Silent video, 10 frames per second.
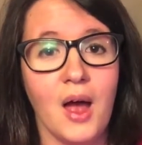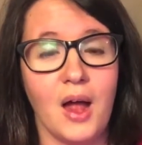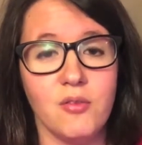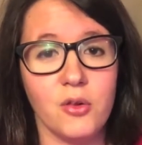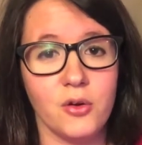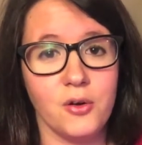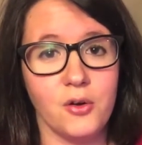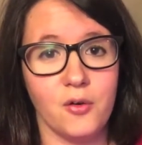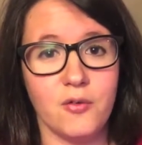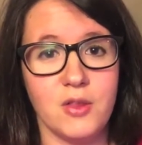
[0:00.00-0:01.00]
I've
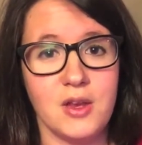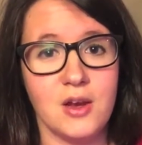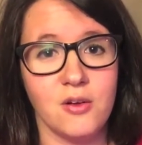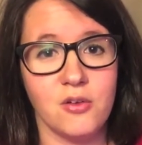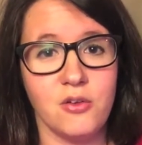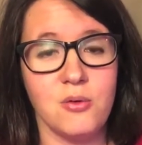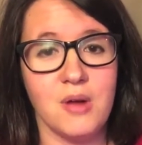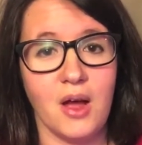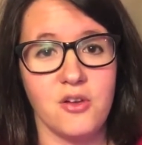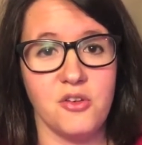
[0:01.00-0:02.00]
learned over the years to
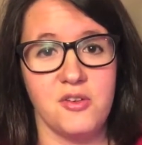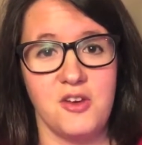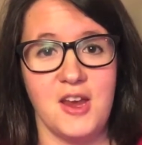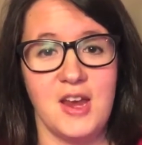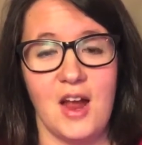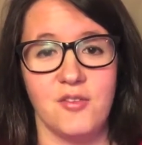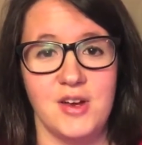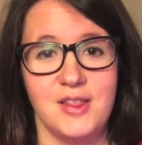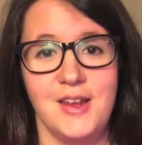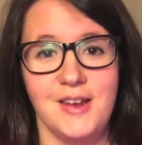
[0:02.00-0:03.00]
not just take
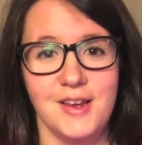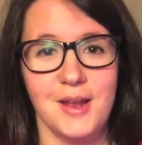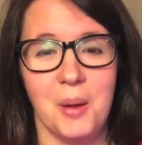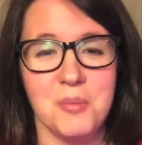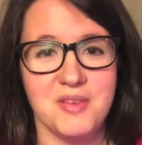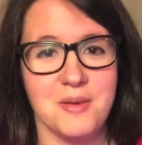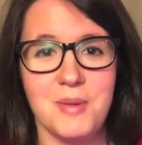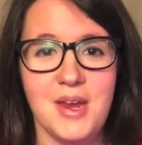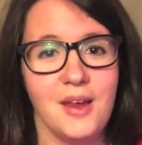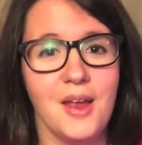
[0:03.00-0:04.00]
everything that comes to
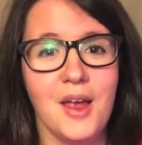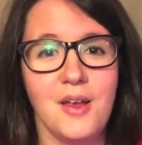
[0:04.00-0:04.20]
me.